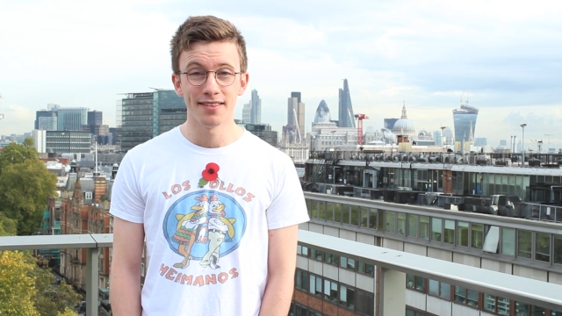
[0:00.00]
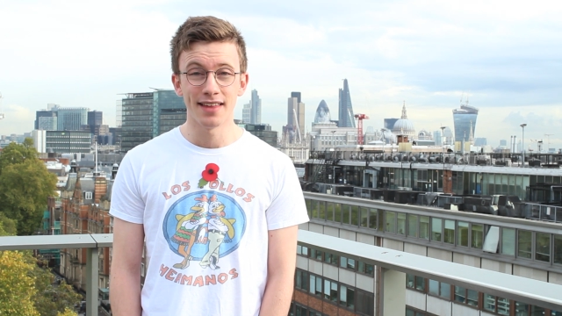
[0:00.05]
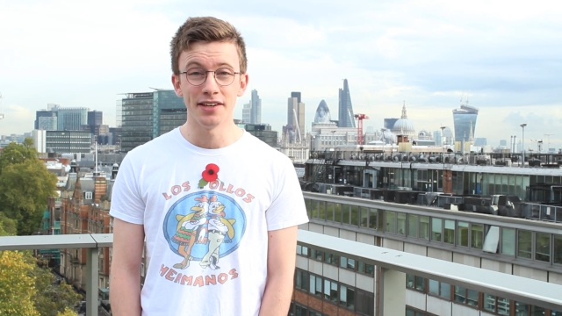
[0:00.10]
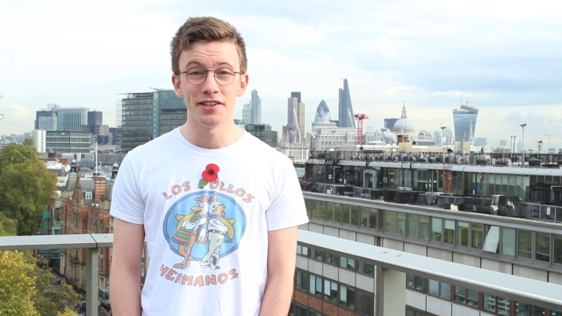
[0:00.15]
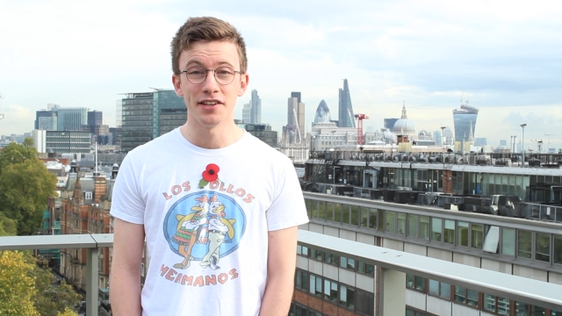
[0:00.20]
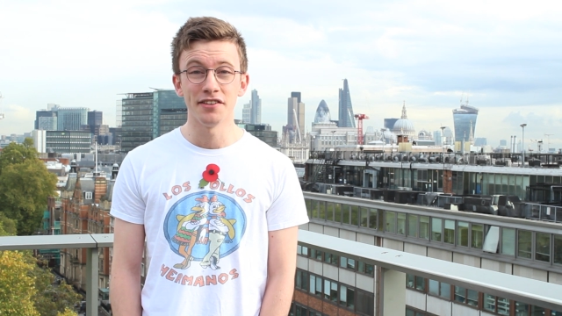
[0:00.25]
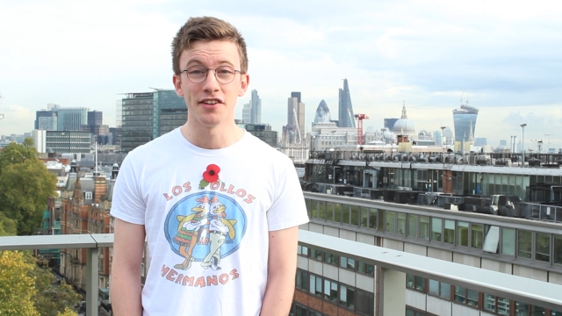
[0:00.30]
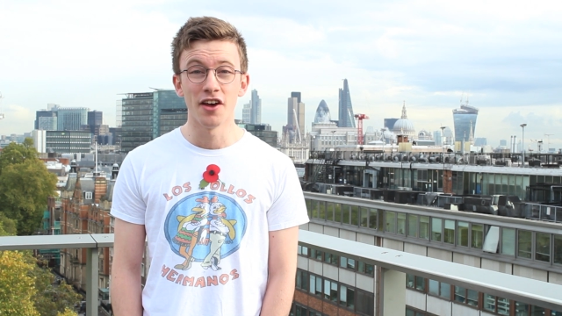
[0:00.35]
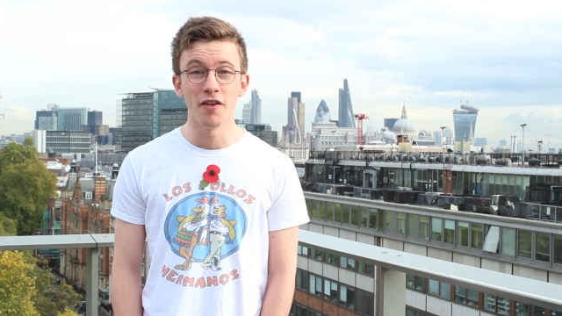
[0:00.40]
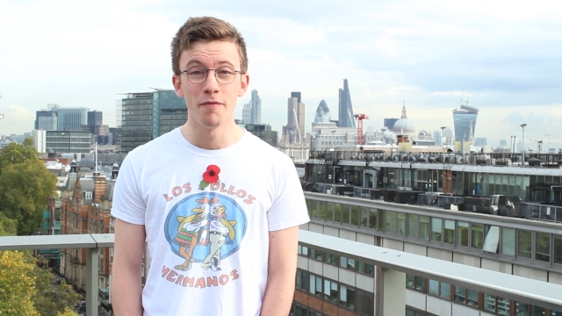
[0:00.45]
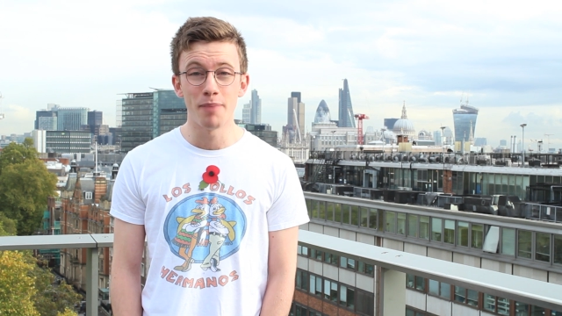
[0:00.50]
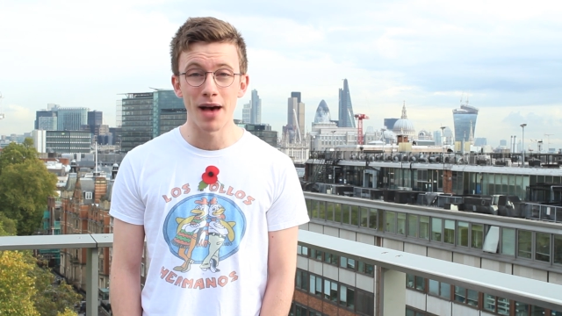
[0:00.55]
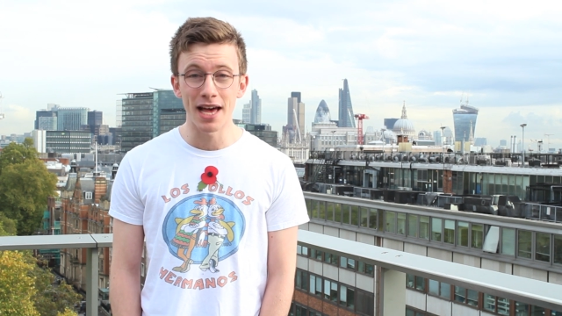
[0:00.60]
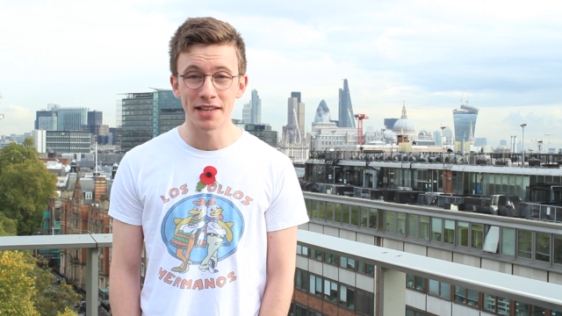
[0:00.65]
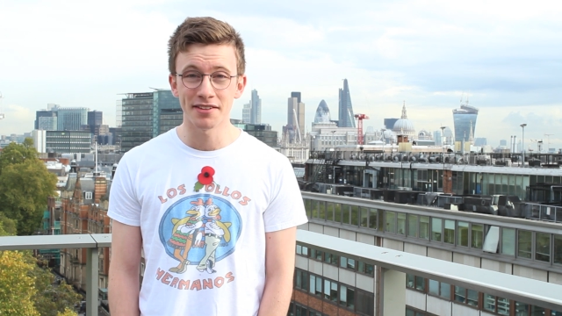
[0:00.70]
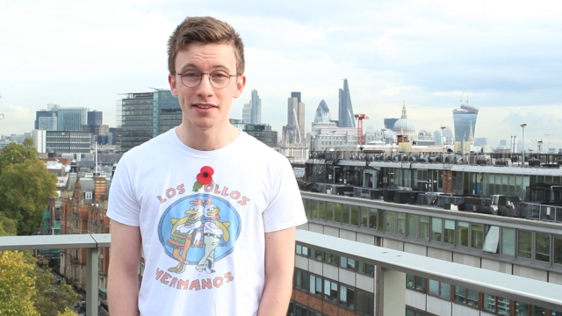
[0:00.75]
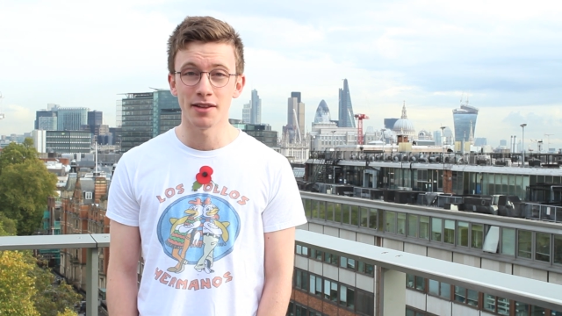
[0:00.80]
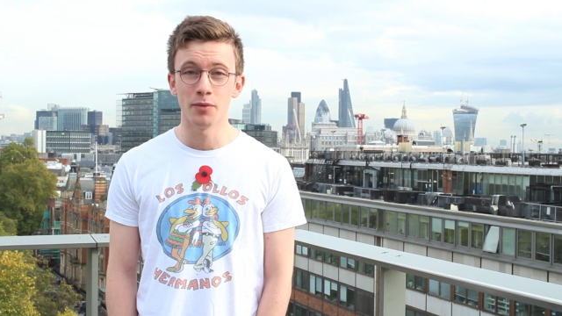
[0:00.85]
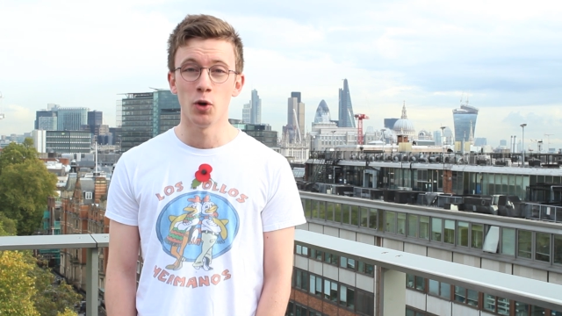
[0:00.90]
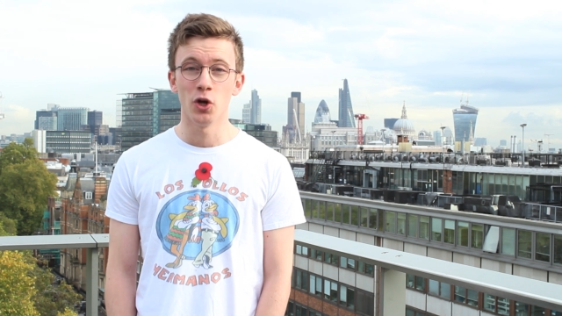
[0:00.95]
They deserve
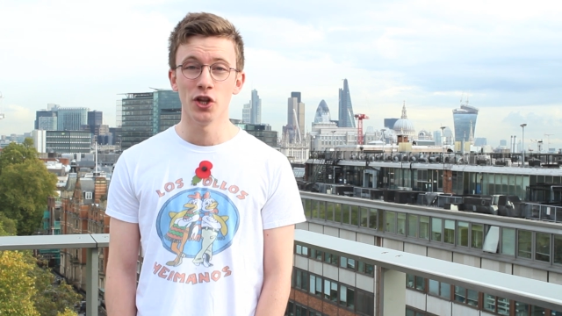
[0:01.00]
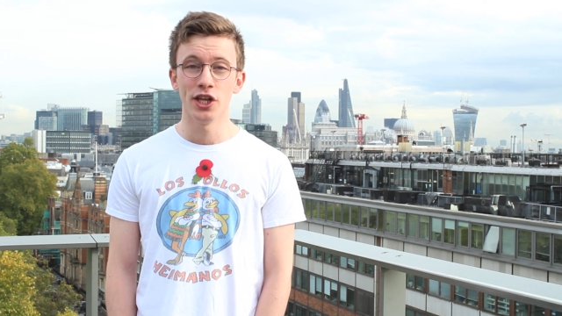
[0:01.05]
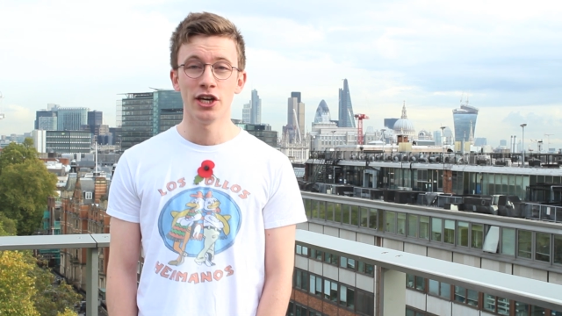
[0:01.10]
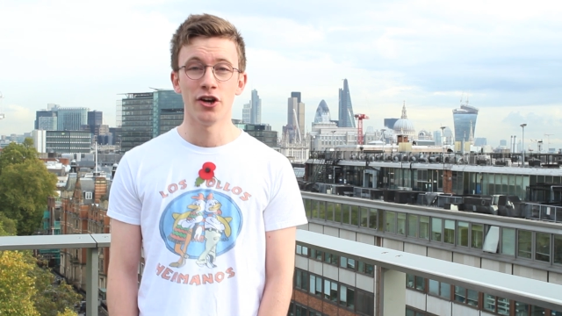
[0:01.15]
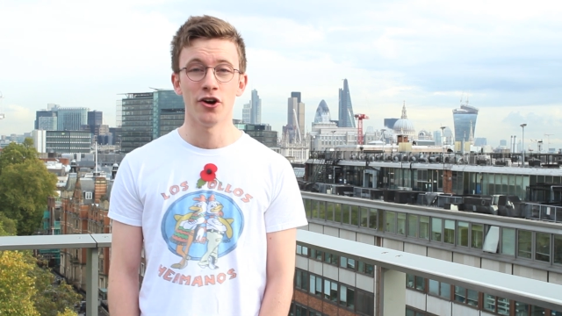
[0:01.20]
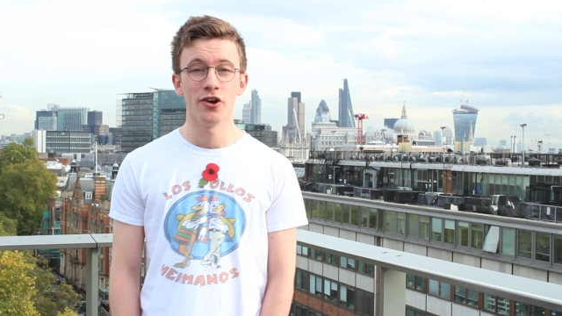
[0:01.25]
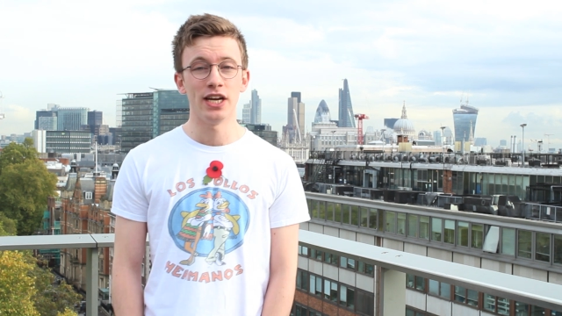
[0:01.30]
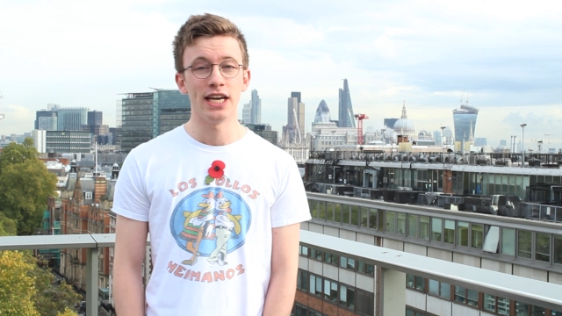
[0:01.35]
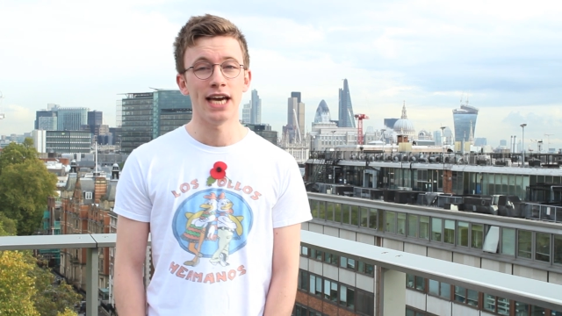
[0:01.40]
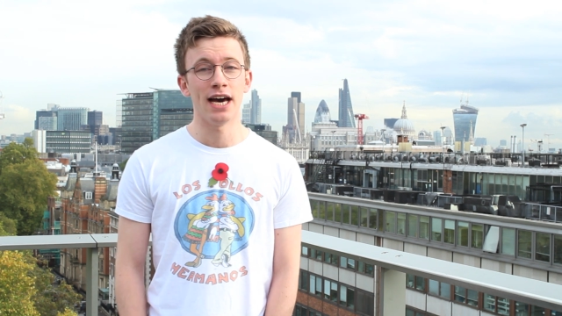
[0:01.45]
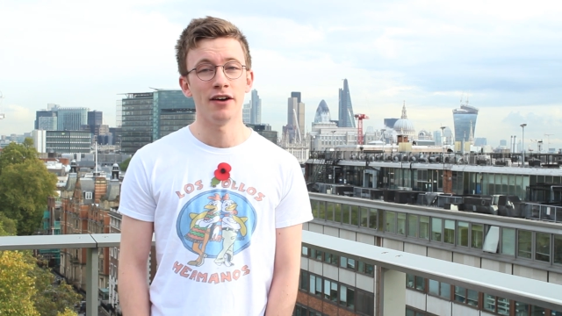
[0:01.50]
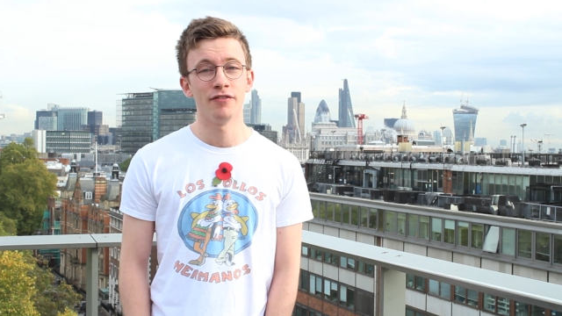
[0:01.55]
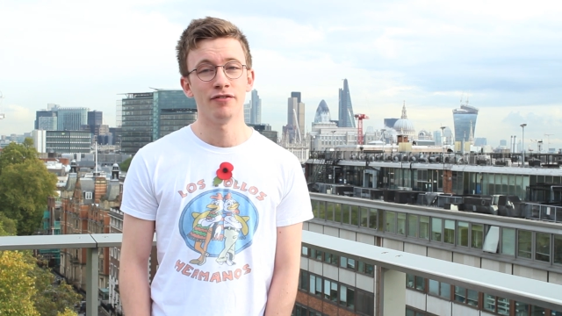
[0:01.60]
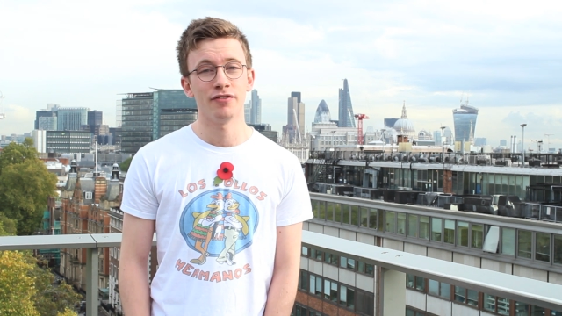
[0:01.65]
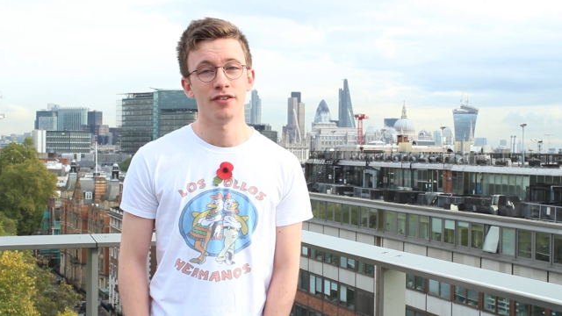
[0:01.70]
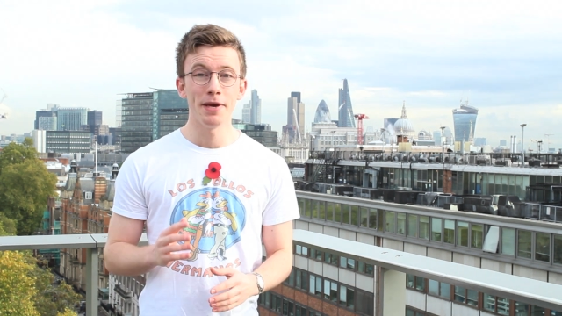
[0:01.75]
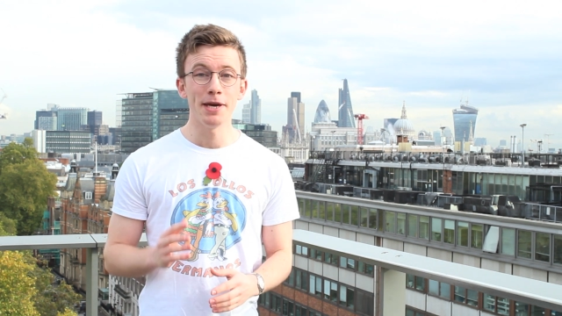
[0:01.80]
better than what they currently have.